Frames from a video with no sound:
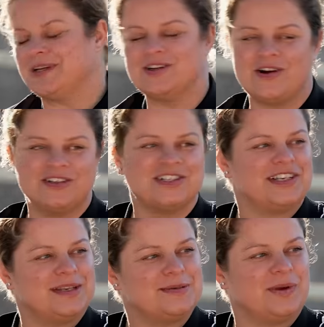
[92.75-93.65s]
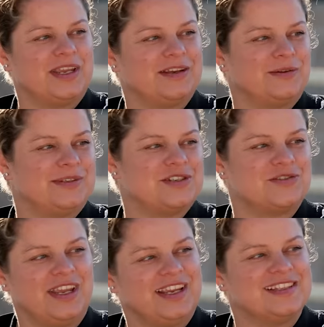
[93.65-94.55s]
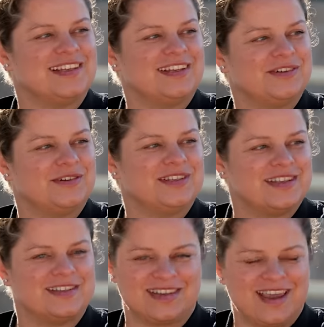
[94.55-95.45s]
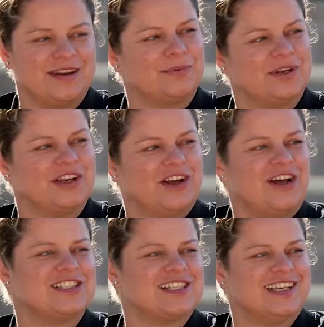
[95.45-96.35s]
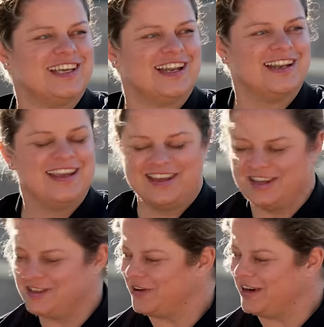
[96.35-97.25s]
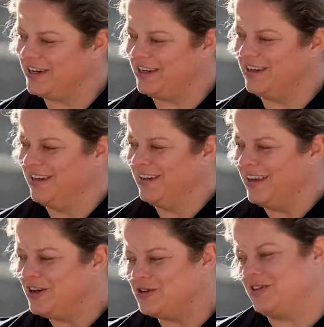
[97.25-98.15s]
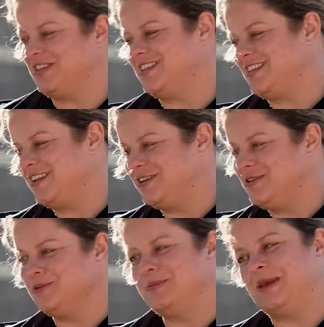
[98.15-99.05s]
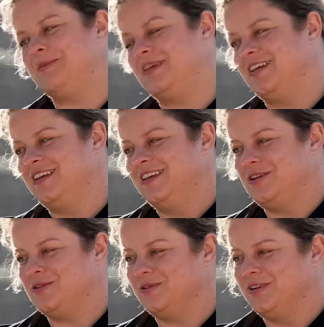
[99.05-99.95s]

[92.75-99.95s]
my daughter, she keeps breaking all these strings, and you know, it's getting pretty costly, and is there any interest in you maybe, you know,